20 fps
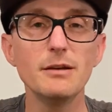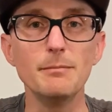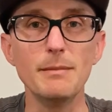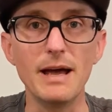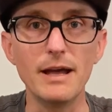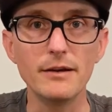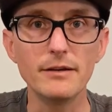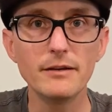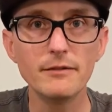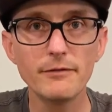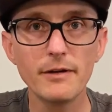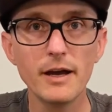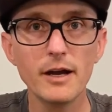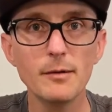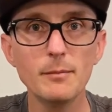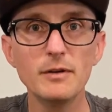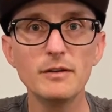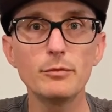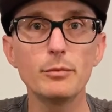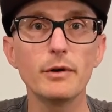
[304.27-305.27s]
in mountain
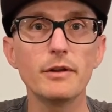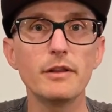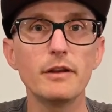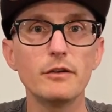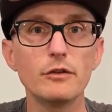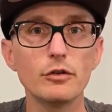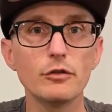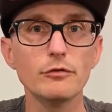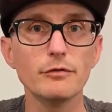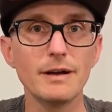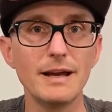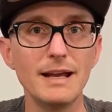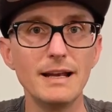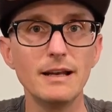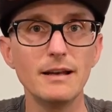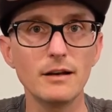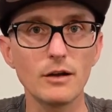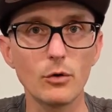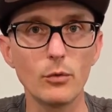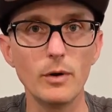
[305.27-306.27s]
environments where the
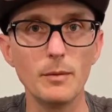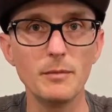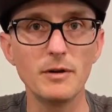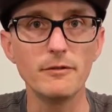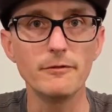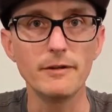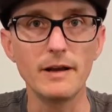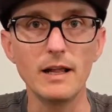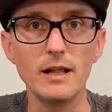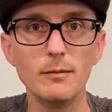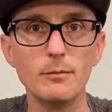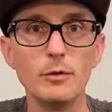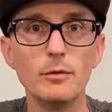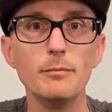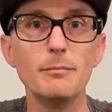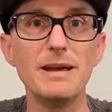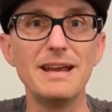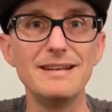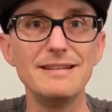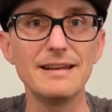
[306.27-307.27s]
terrain and equipment available
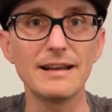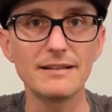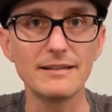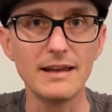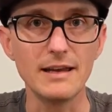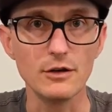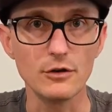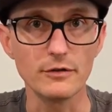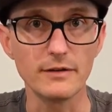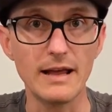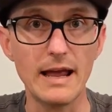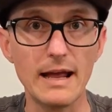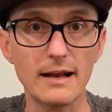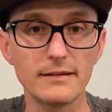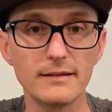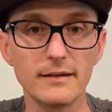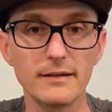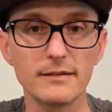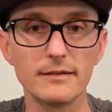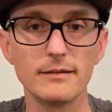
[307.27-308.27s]
may dictate your
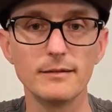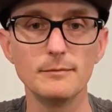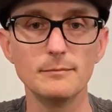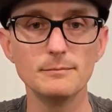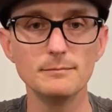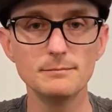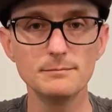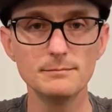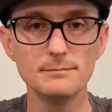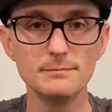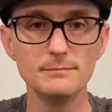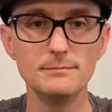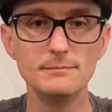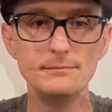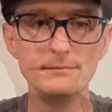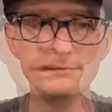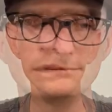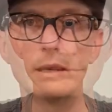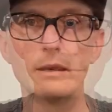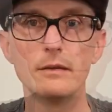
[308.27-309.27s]
tactics.
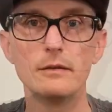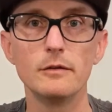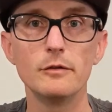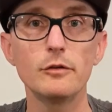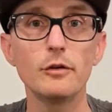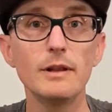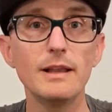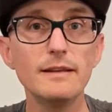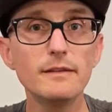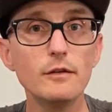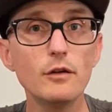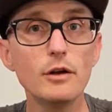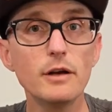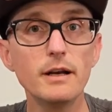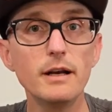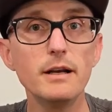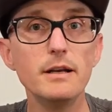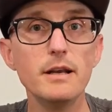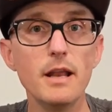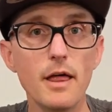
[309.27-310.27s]
So let's look
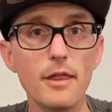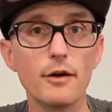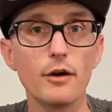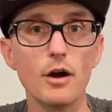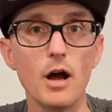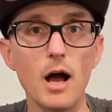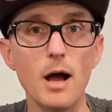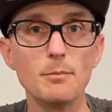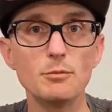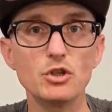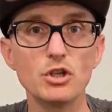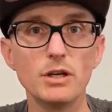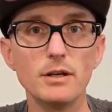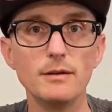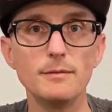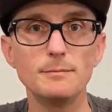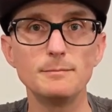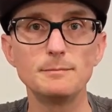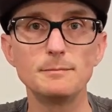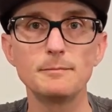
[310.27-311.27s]
at another option.
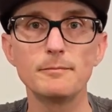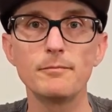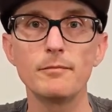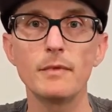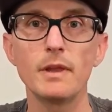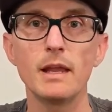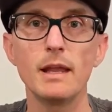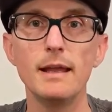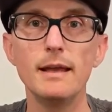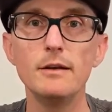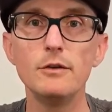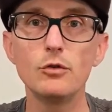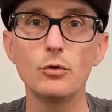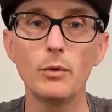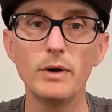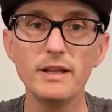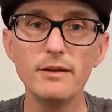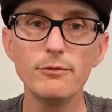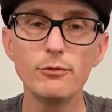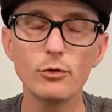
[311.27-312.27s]
In
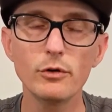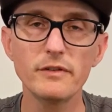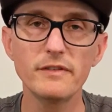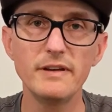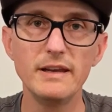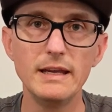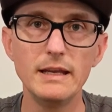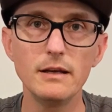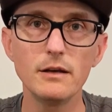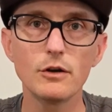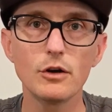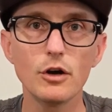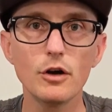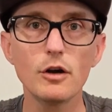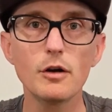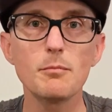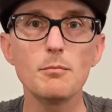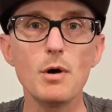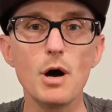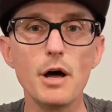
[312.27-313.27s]
2014,
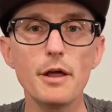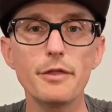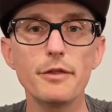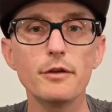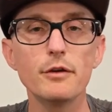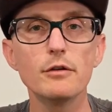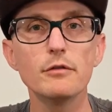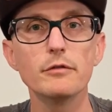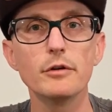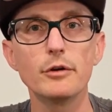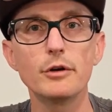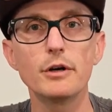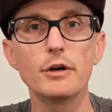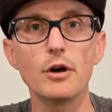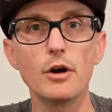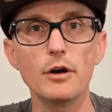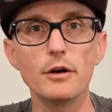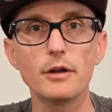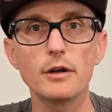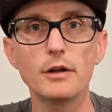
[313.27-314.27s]
Kirk Mauthner wrote an
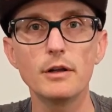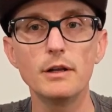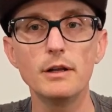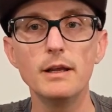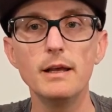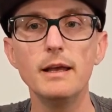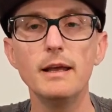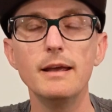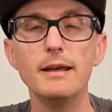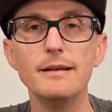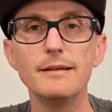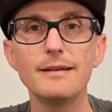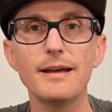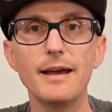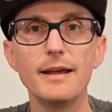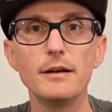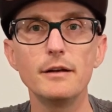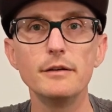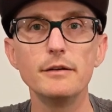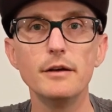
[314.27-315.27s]
article
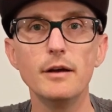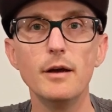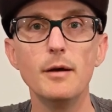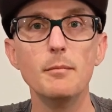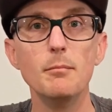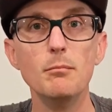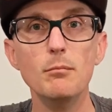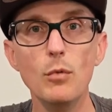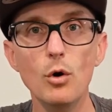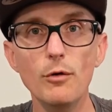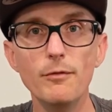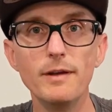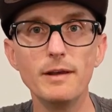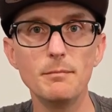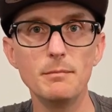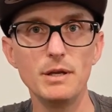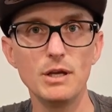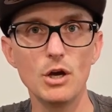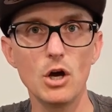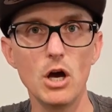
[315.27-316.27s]
entitled
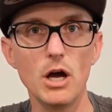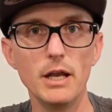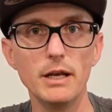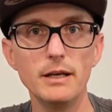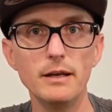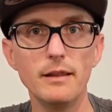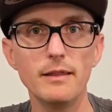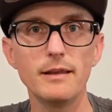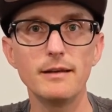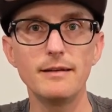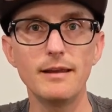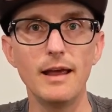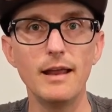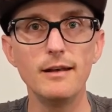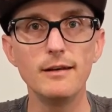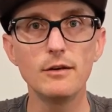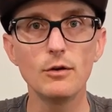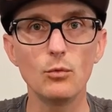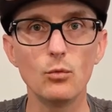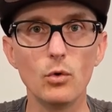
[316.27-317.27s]
"Moving Beyond the
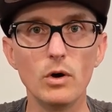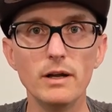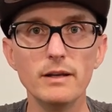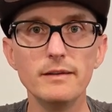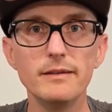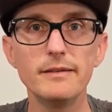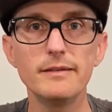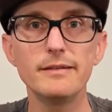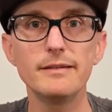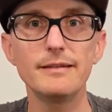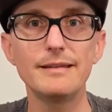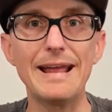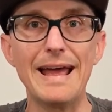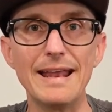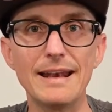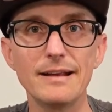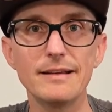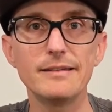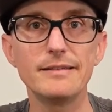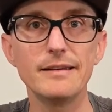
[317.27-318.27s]
10-to-1
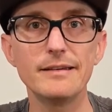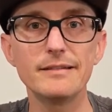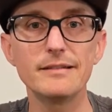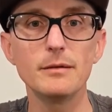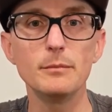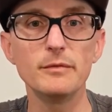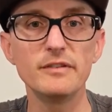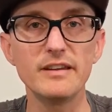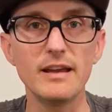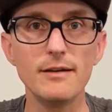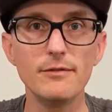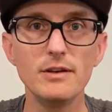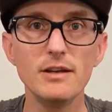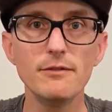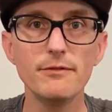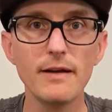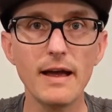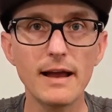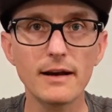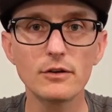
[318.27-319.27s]
Static System Safety
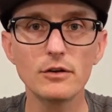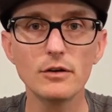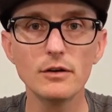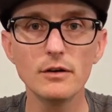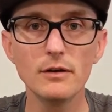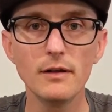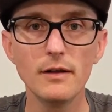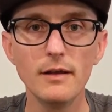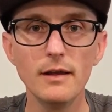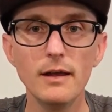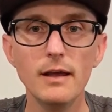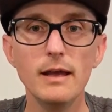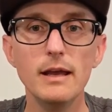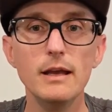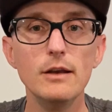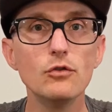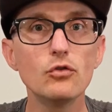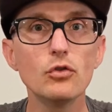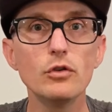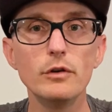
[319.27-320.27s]
Factor,
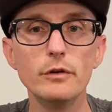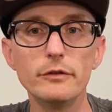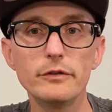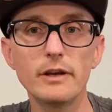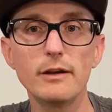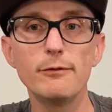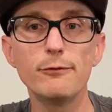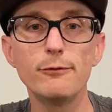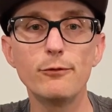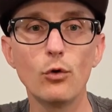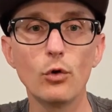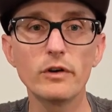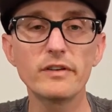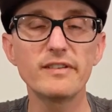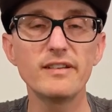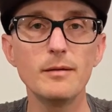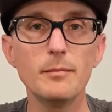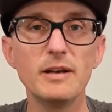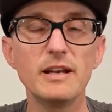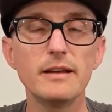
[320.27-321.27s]
Introducing
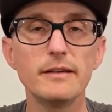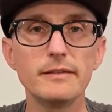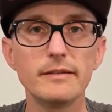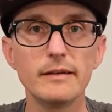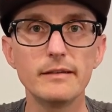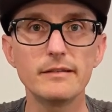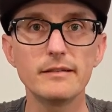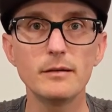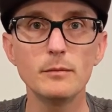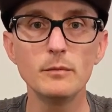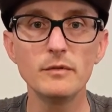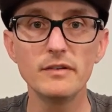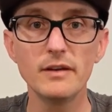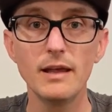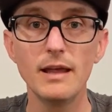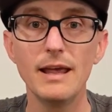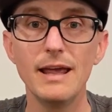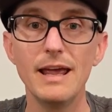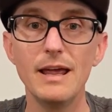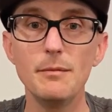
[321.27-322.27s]
Force-Limiting
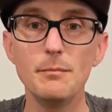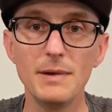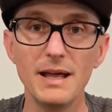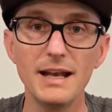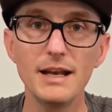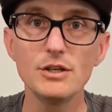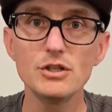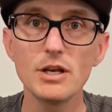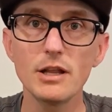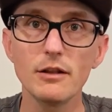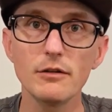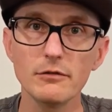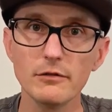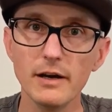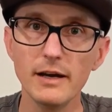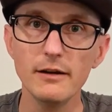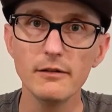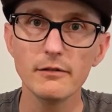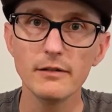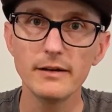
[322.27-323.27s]
Systems and Managing the
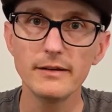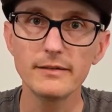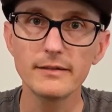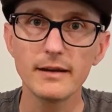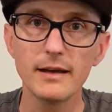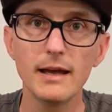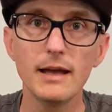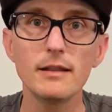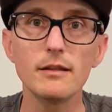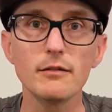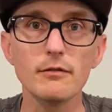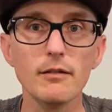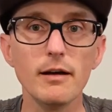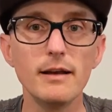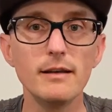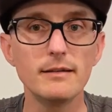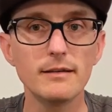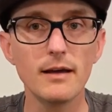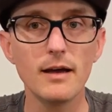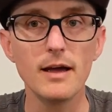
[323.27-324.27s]
Right Risk at the
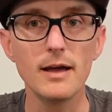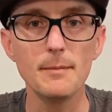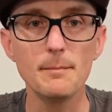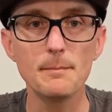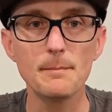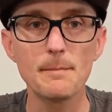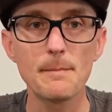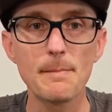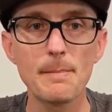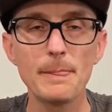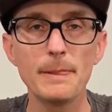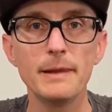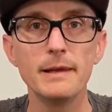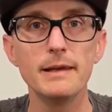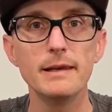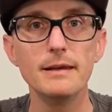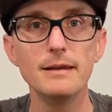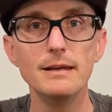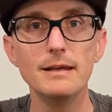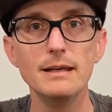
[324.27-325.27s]
Right Time."
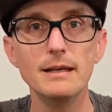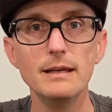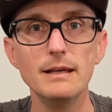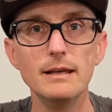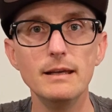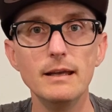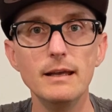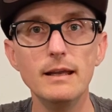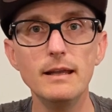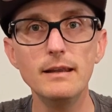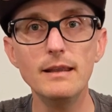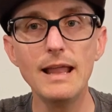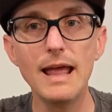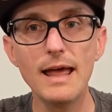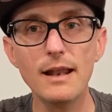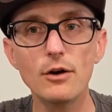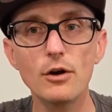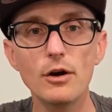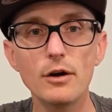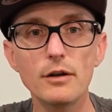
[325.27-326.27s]
In
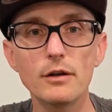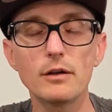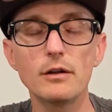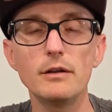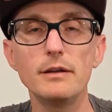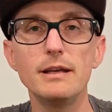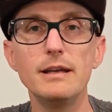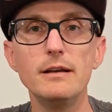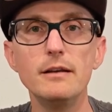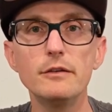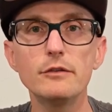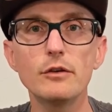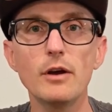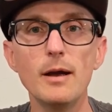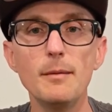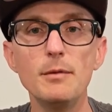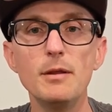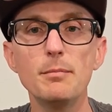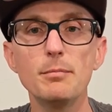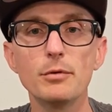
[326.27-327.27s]
that article, he
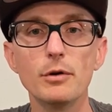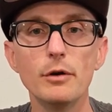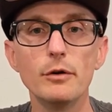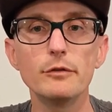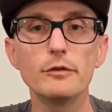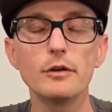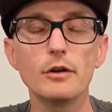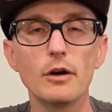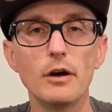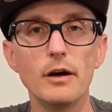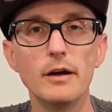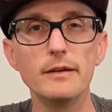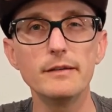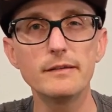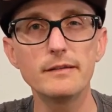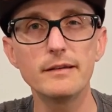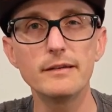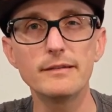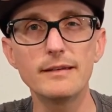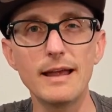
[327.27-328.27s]
described the pros and
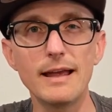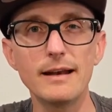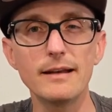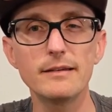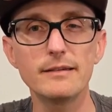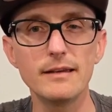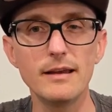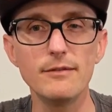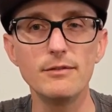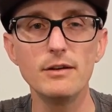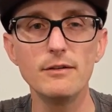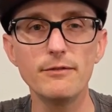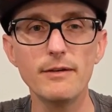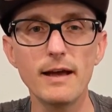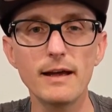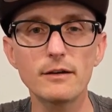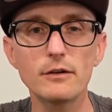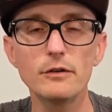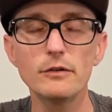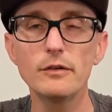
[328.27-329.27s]
cons to static safety
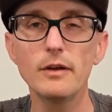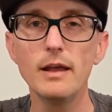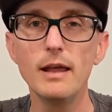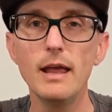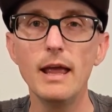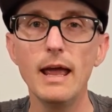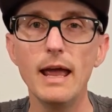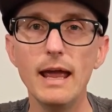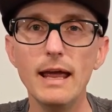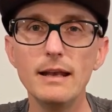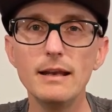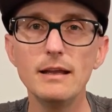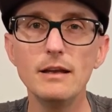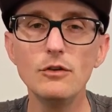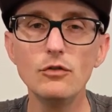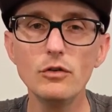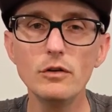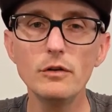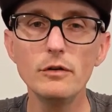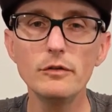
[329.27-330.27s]
factors and
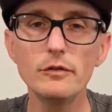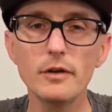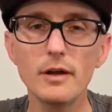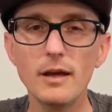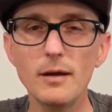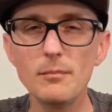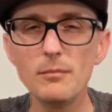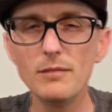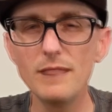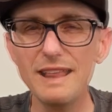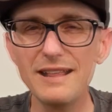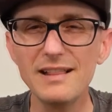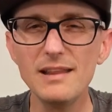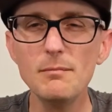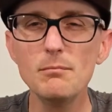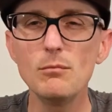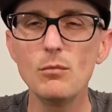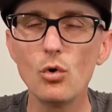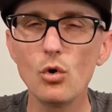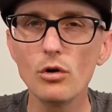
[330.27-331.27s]
introduced a likely
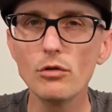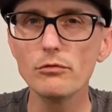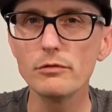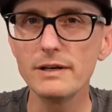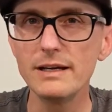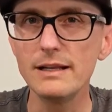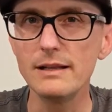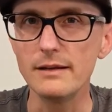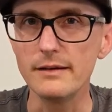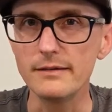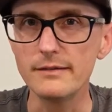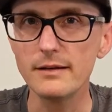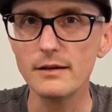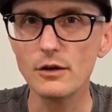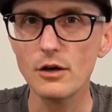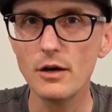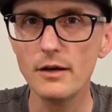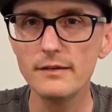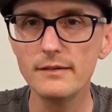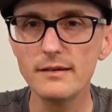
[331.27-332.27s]
more realistic
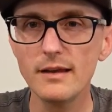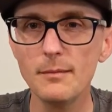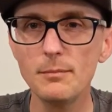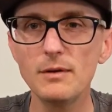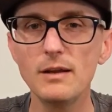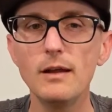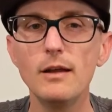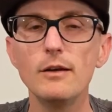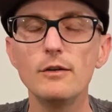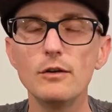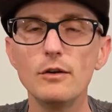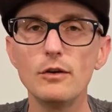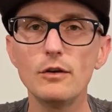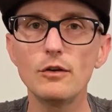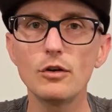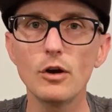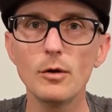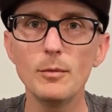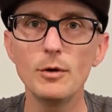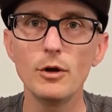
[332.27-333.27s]
concept to
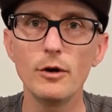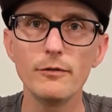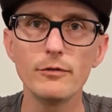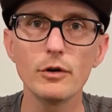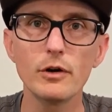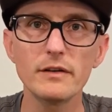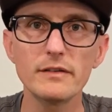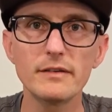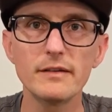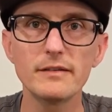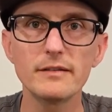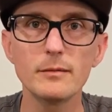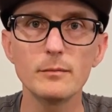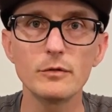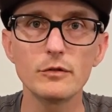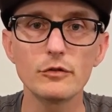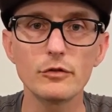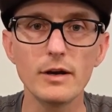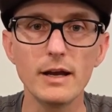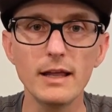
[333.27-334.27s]
determine overall system
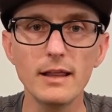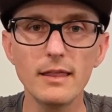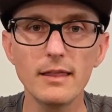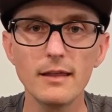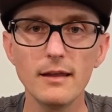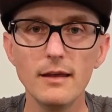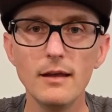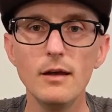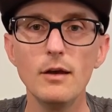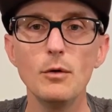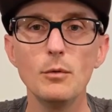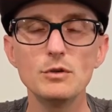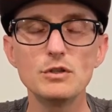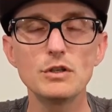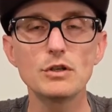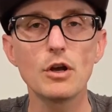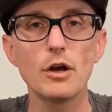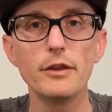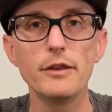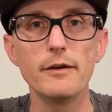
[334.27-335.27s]
strength, which
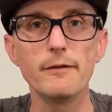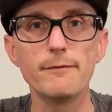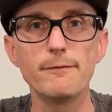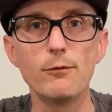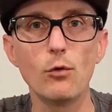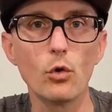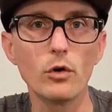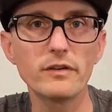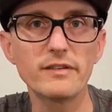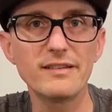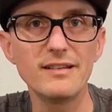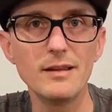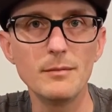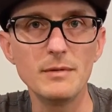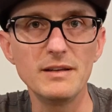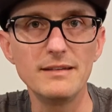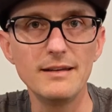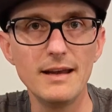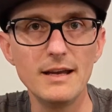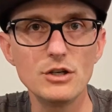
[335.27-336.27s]
is called the force
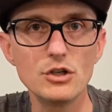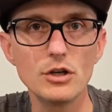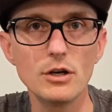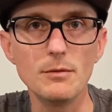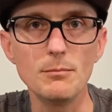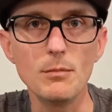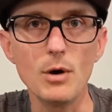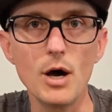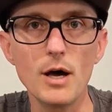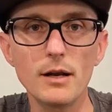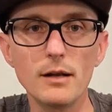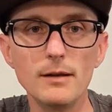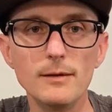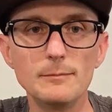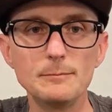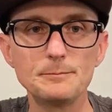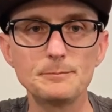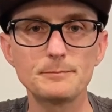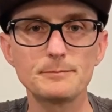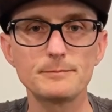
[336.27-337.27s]
limitation model.